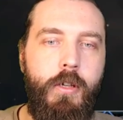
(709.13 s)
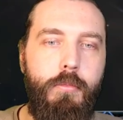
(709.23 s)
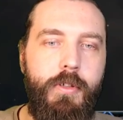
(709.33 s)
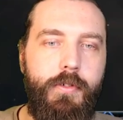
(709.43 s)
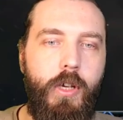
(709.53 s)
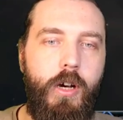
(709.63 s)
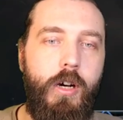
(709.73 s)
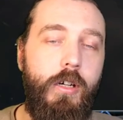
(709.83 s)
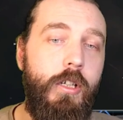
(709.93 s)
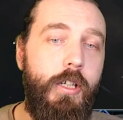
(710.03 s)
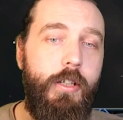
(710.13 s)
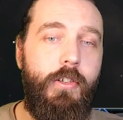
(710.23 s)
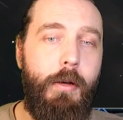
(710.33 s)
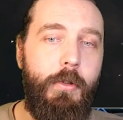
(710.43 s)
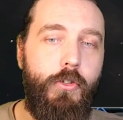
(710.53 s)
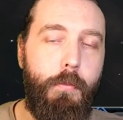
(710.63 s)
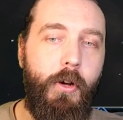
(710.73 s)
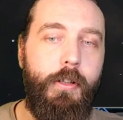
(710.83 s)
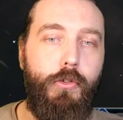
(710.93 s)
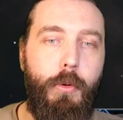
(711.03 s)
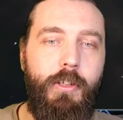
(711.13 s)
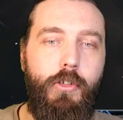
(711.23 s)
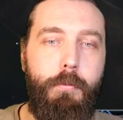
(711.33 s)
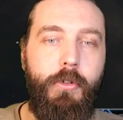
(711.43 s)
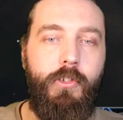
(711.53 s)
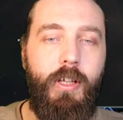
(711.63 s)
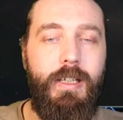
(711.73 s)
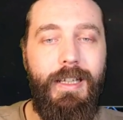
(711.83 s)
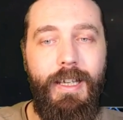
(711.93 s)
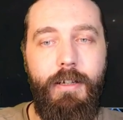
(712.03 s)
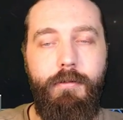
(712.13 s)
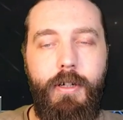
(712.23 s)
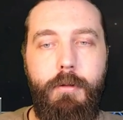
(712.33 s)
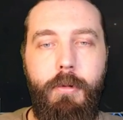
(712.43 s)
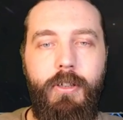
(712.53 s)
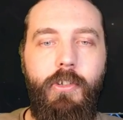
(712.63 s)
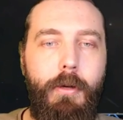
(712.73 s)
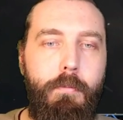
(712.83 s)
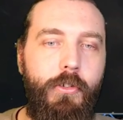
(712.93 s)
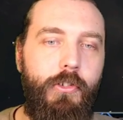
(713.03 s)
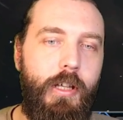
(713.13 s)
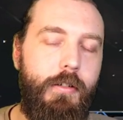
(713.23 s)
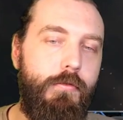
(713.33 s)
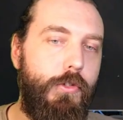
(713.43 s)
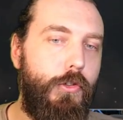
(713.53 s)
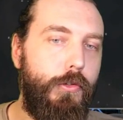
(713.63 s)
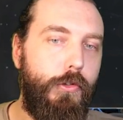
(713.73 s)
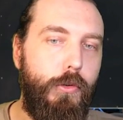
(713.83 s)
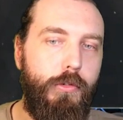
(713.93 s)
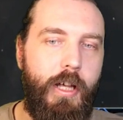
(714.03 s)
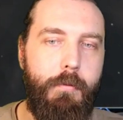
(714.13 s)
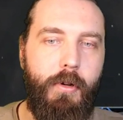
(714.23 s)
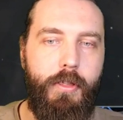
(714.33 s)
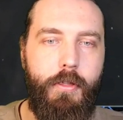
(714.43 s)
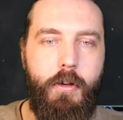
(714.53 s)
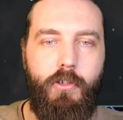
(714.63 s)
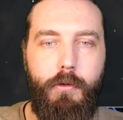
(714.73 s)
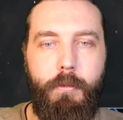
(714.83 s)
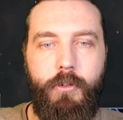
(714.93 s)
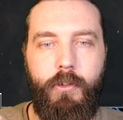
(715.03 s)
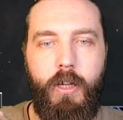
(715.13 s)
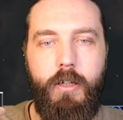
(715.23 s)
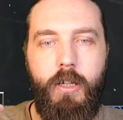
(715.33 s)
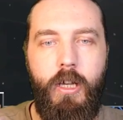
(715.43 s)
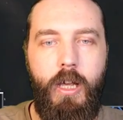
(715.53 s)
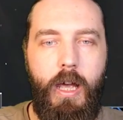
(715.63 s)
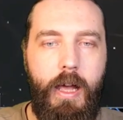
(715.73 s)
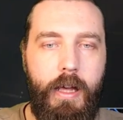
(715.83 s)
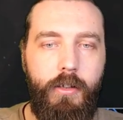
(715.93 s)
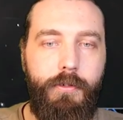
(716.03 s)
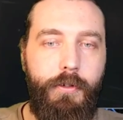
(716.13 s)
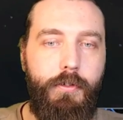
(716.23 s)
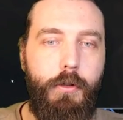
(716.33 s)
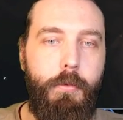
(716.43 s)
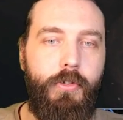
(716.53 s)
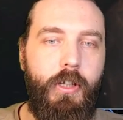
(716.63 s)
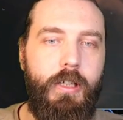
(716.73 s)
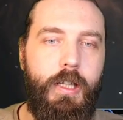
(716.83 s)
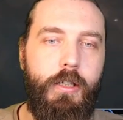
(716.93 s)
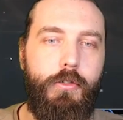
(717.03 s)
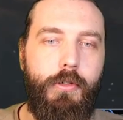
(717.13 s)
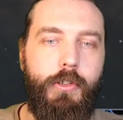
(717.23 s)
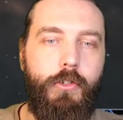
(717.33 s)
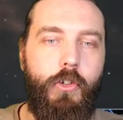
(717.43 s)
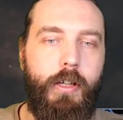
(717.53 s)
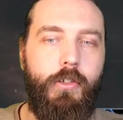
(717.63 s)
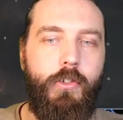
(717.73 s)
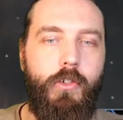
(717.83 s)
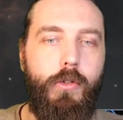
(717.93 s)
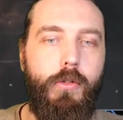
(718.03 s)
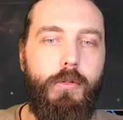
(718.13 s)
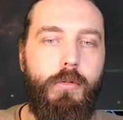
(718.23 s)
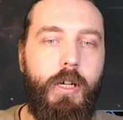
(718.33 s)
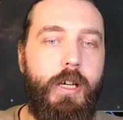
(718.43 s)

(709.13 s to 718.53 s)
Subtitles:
We've got damage by 20%, hit rate by 10%, reduced cooldown by 30%, and 50% increased chance to